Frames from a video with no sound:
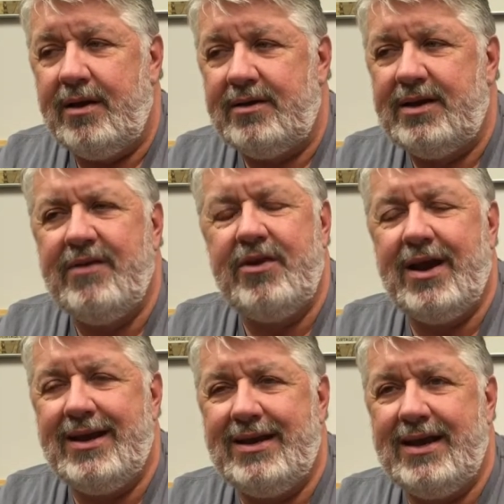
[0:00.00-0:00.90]
To give you
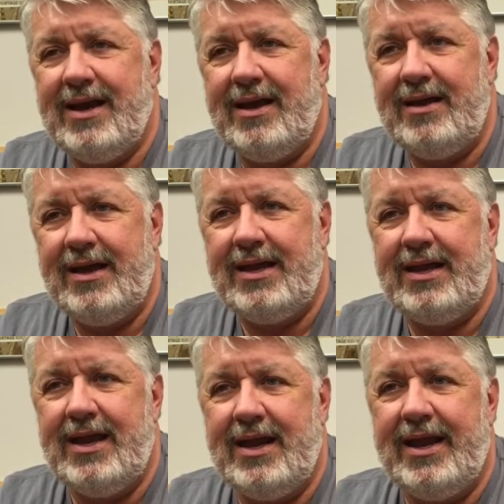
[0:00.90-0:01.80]
an idea,
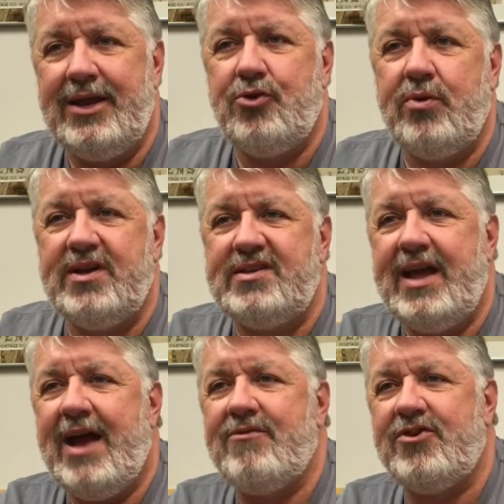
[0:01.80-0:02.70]
it increased
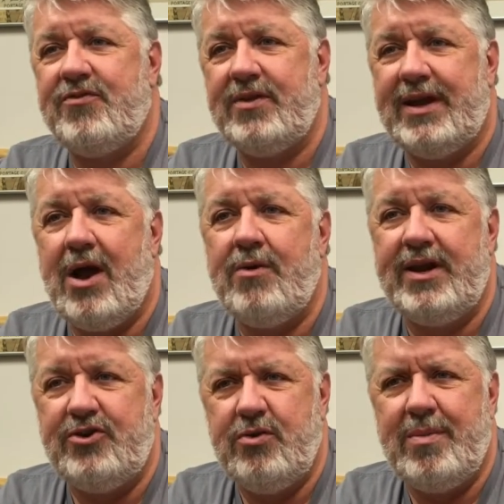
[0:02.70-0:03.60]
the average for the
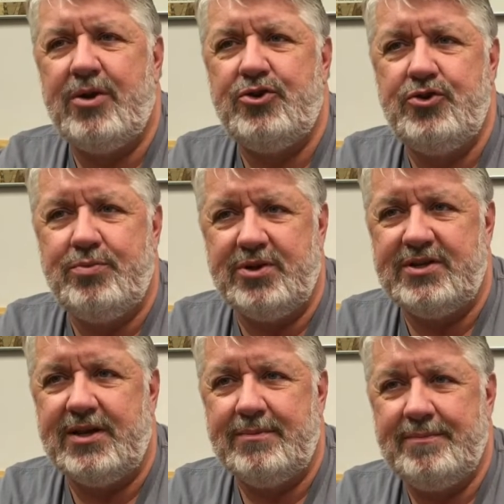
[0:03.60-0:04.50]
county to about 2%.
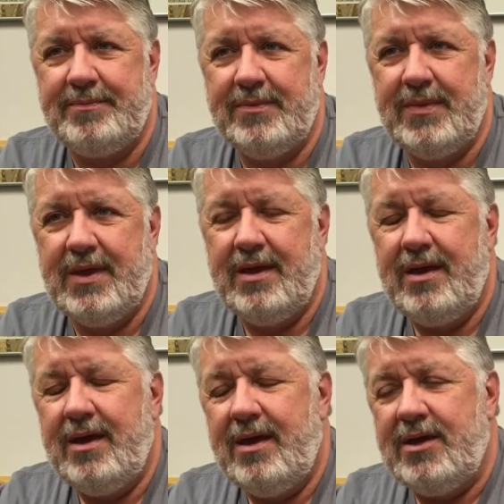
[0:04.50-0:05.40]

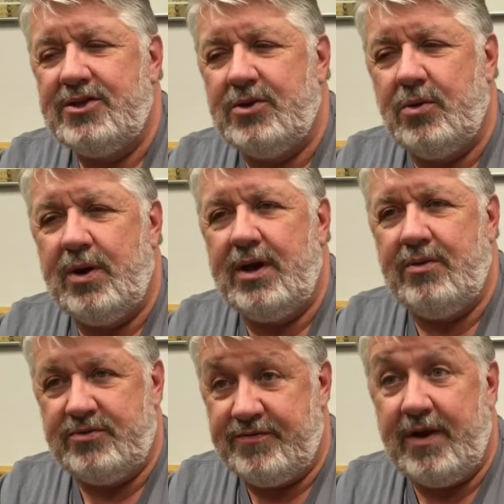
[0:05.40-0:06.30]
So it
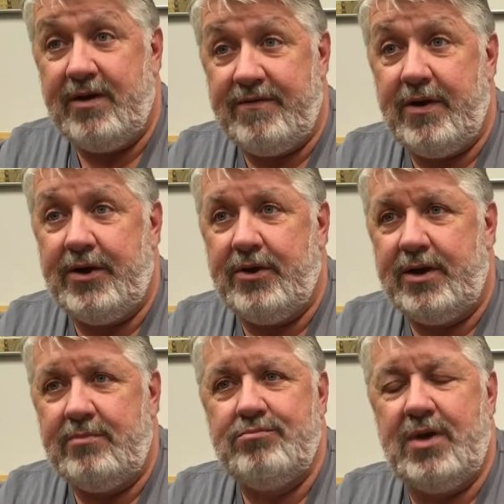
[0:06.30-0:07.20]
was very, very
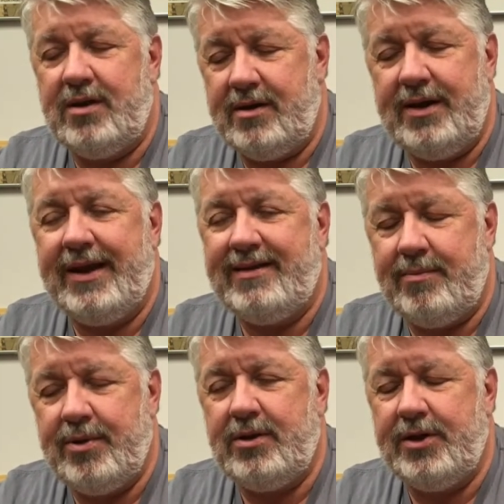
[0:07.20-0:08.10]
good. An
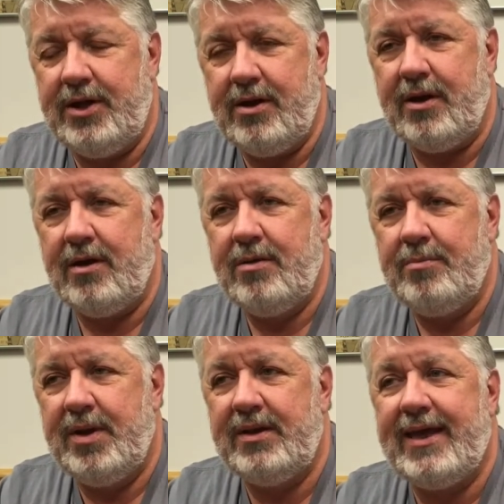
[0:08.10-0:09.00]
atypical year,
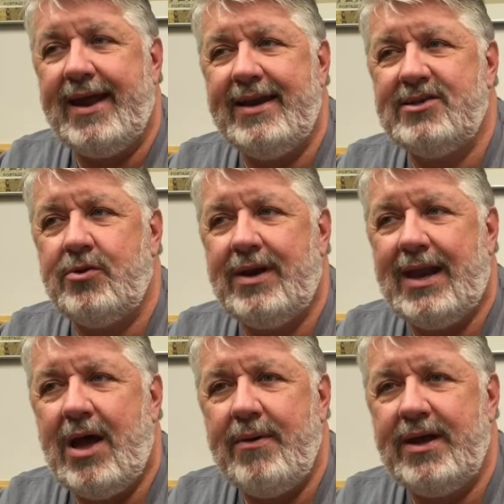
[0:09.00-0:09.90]
but that is
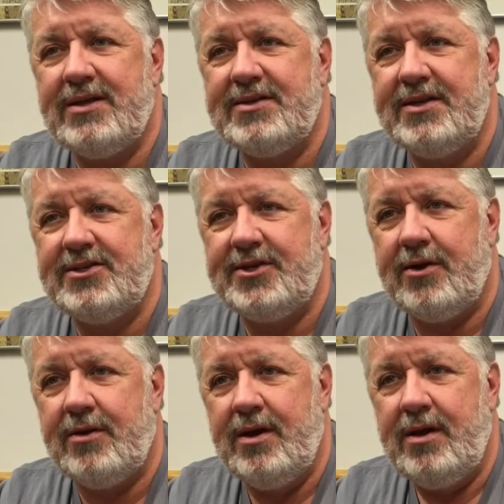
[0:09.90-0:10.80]
allowing us this
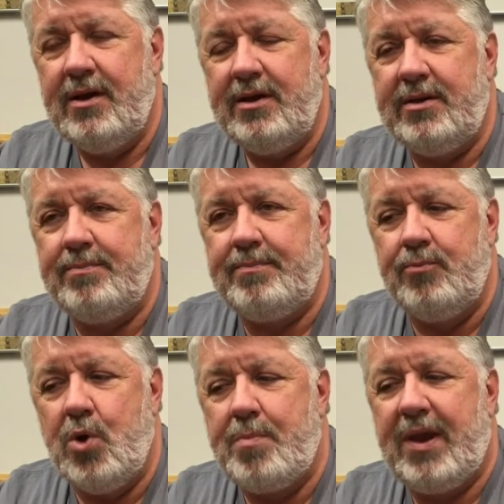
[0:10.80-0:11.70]
year to
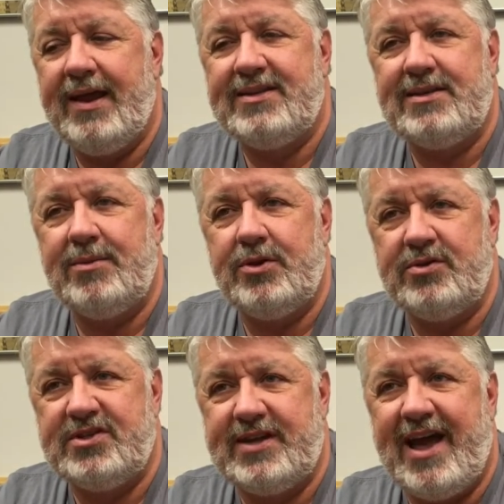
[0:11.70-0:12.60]
replace some of
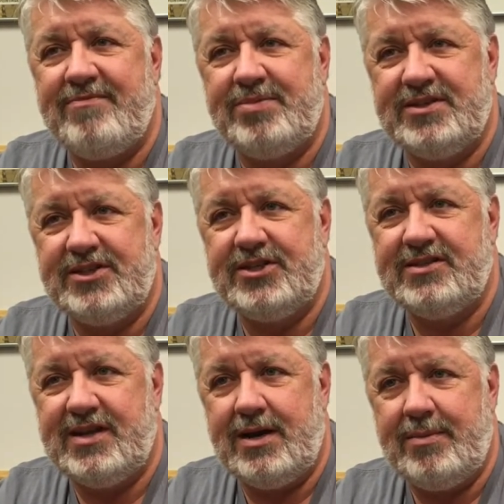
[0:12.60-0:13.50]
those staff
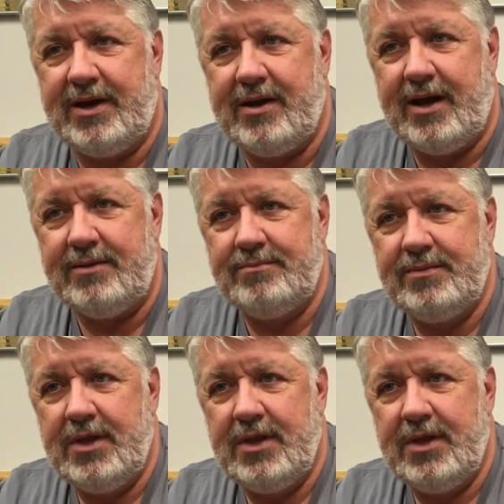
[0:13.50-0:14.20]
positions that have been cut.